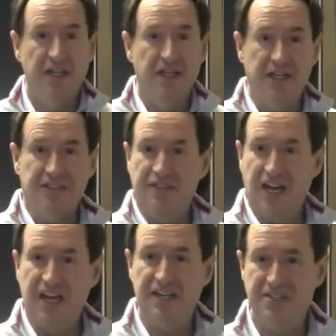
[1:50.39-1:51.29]
That
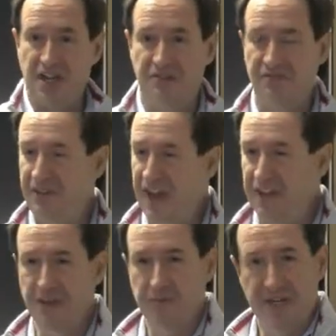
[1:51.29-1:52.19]
God is our
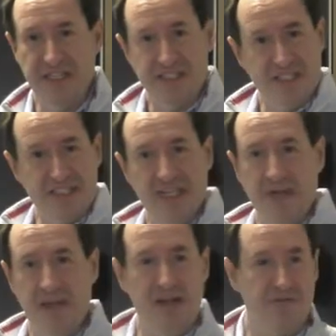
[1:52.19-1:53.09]
Father, but he says
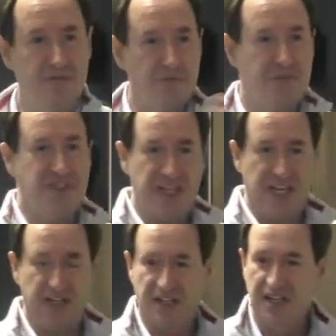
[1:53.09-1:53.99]
come out from
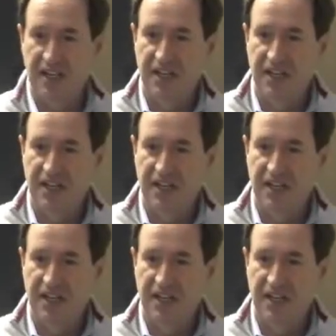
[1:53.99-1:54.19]
sin.